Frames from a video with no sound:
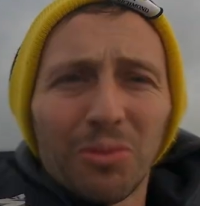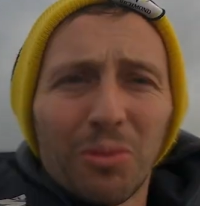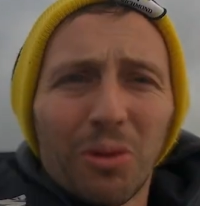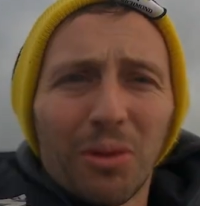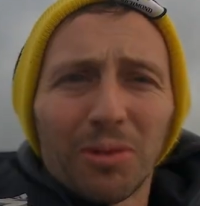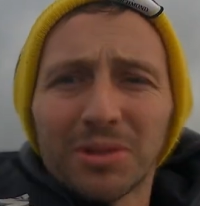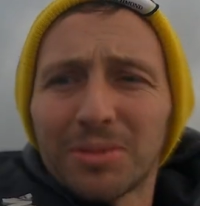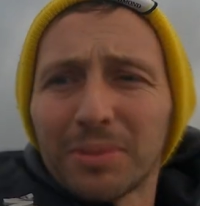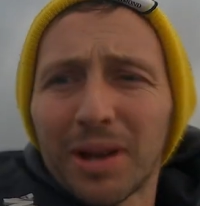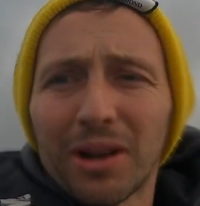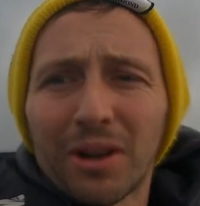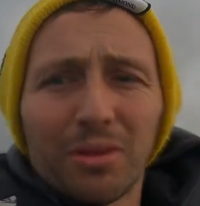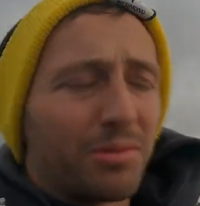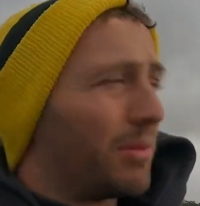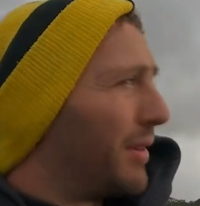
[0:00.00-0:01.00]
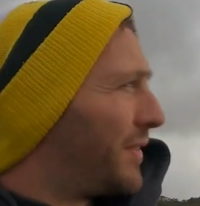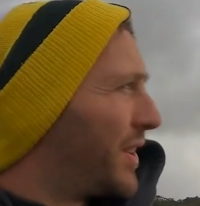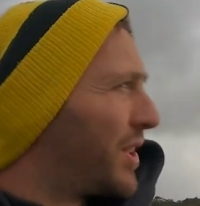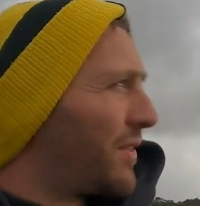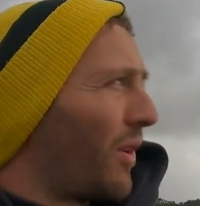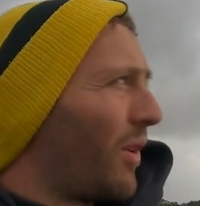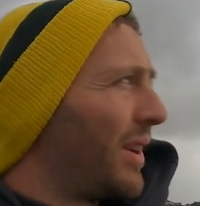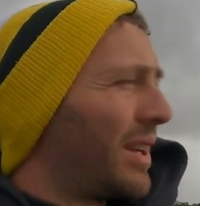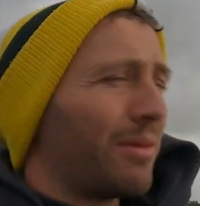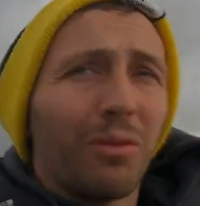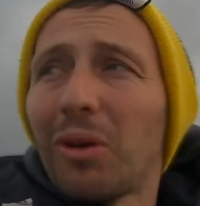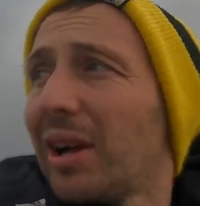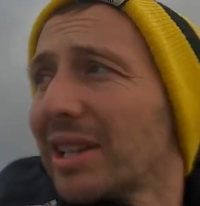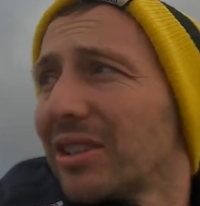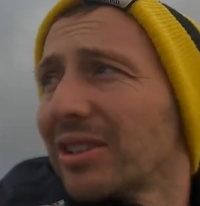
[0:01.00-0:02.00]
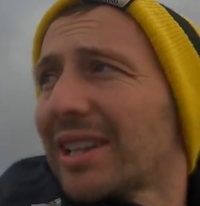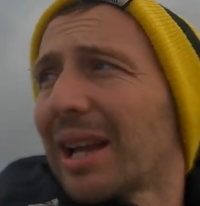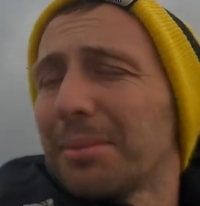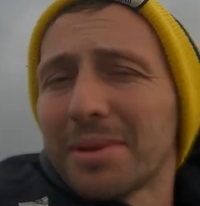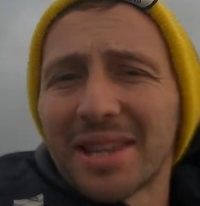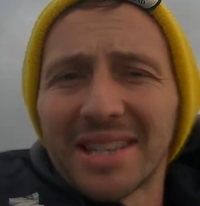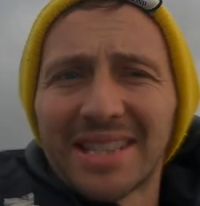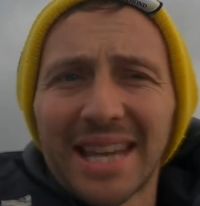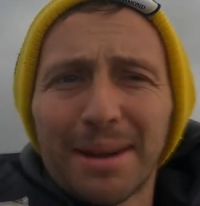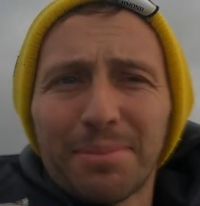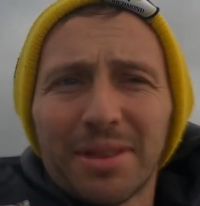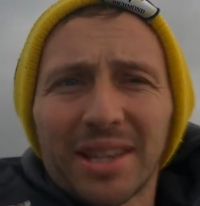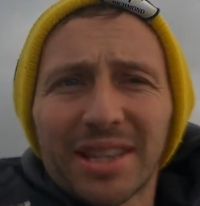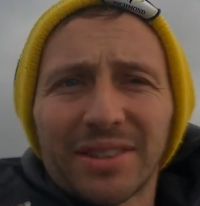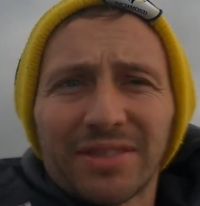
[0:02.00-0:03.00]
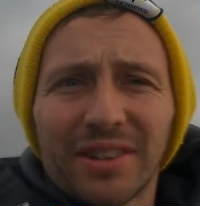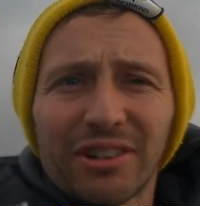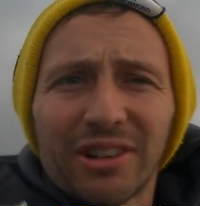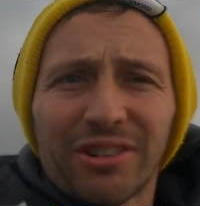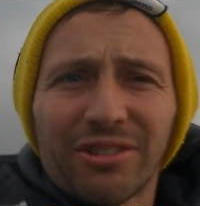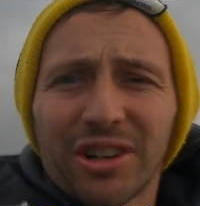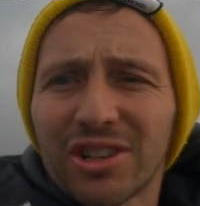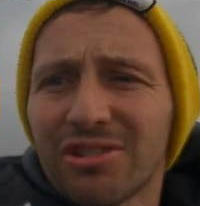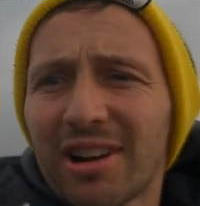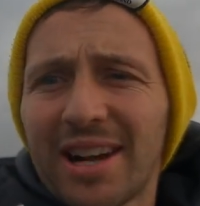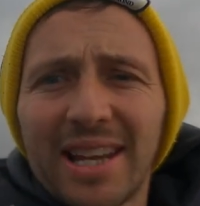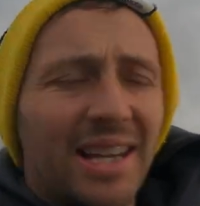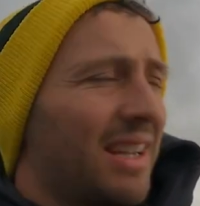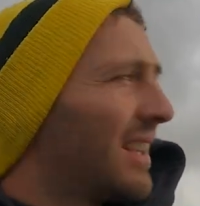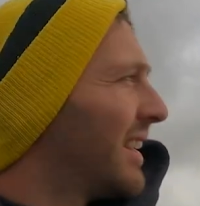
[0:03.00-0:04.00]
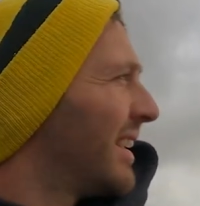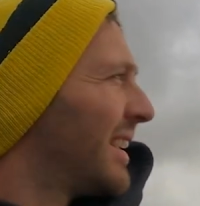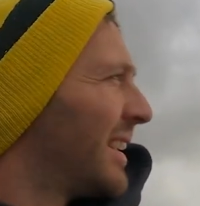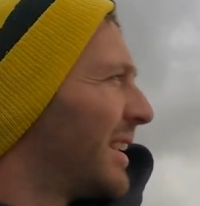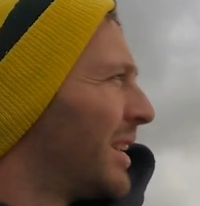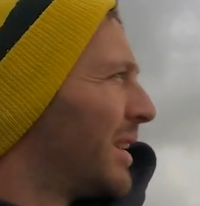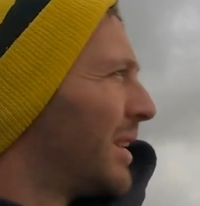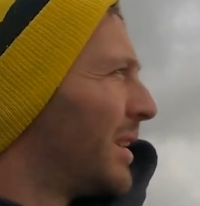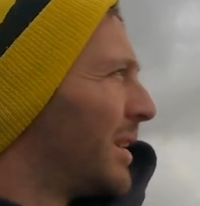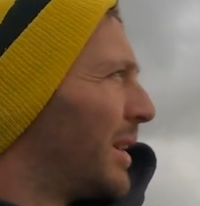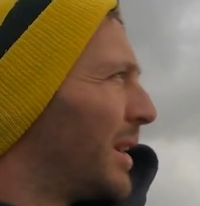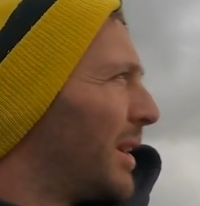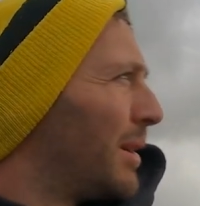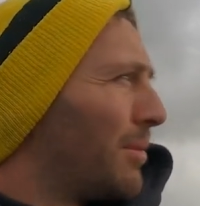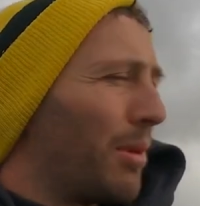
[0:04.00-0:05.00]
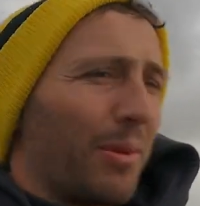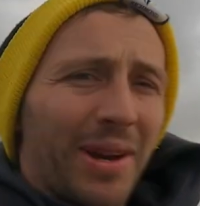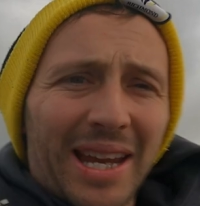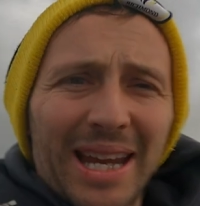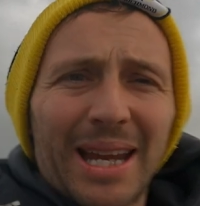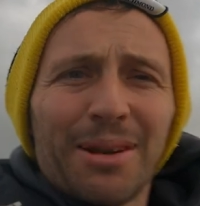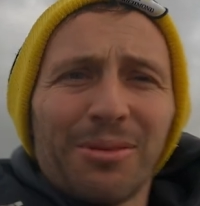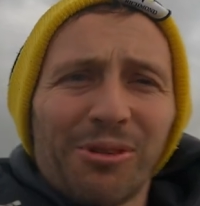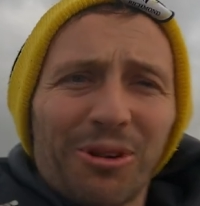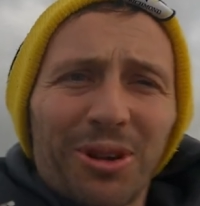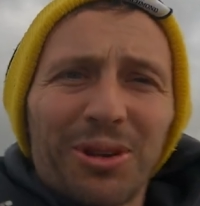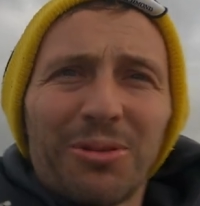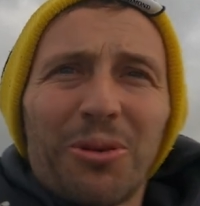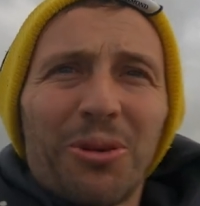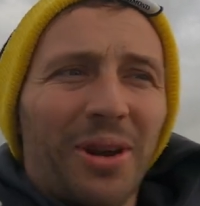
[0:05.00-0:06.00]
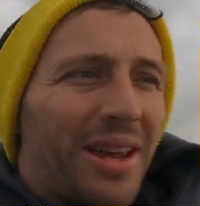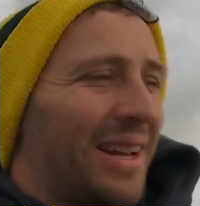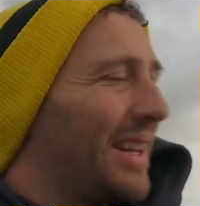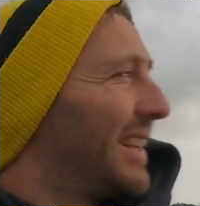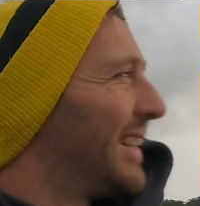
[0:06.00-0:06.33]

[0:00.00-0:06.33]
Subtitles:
what's going on with my fish finder, why it's not telling me the depth. It's very frustrating. We're here, we're on the water.